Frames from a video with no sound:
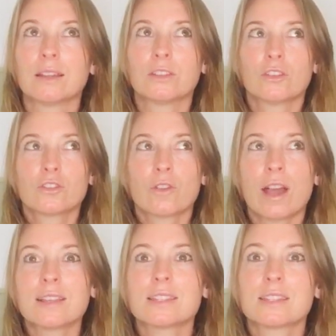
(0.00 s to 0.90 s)

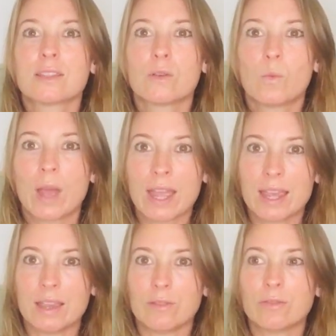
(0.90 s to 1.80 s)
Trust the
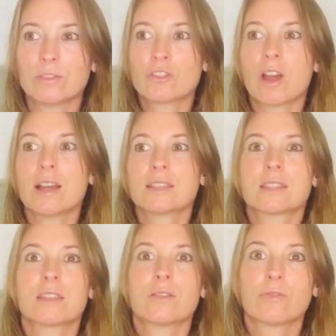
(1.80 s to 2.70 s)
wave.
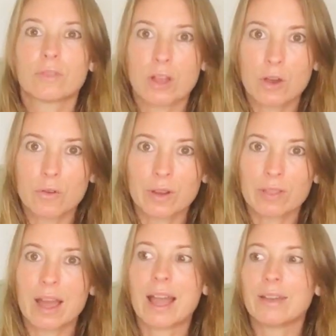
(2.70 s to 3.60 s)
Trust the flow of your
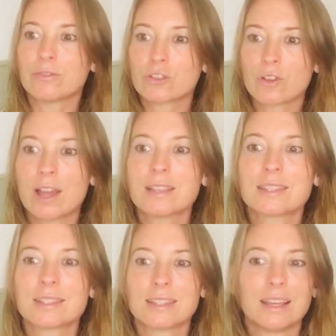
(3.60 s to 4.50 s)
life.
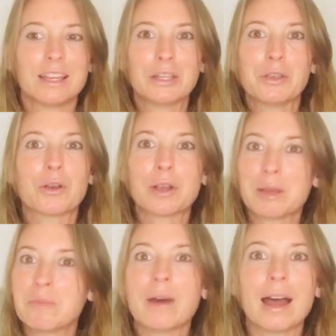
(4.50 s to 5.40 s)
Trust your
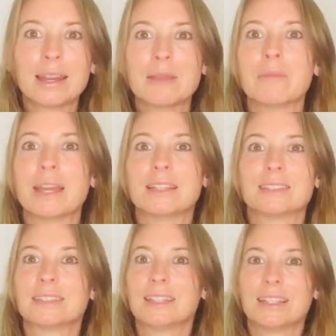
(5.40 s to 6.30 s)
embodiment.
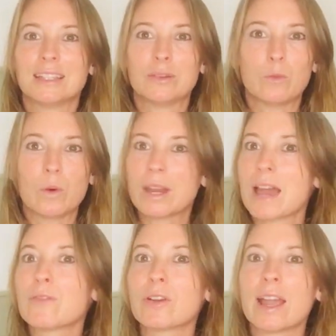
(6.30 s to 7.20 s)

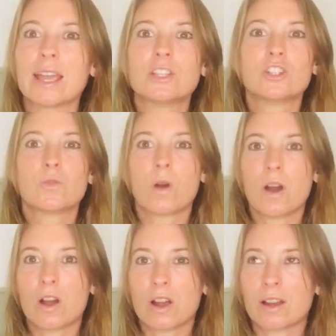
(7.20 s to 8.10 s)
Whatever age you
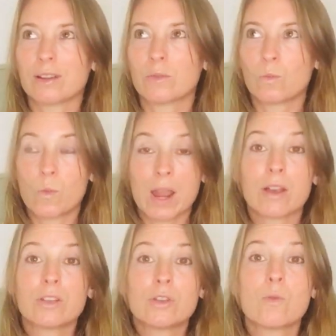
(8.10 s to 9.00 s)
are, where
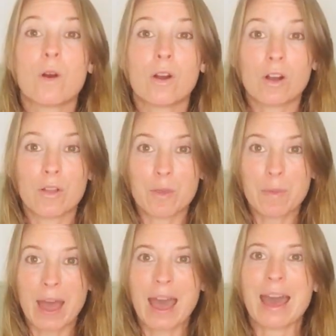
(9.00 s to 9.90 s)
you are on the
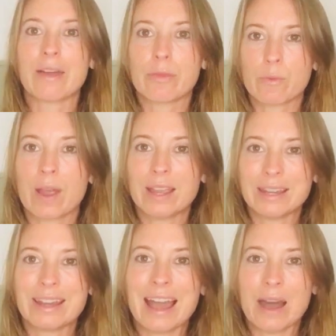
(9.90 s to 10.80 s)
path right
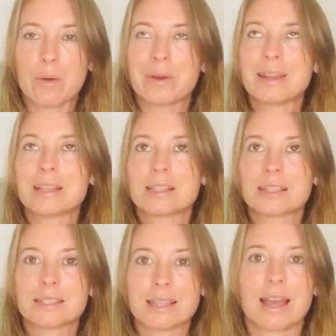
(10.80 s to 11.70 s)
now, it is
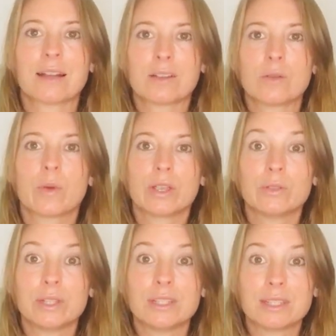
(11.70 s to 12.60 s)
exactly where you
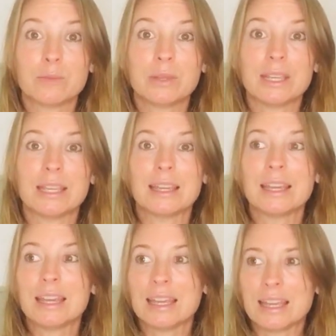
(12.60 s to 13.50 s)
need to be
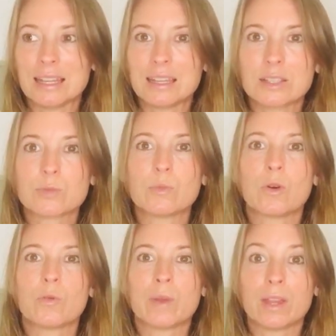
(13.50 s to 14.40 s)
in this
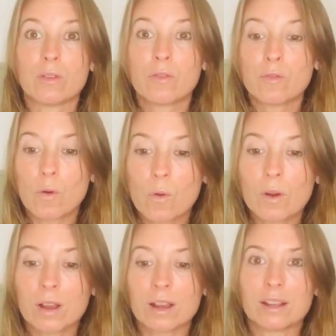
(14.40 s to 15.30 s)
moment
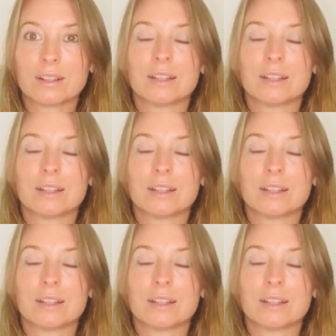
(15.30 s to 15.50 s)
for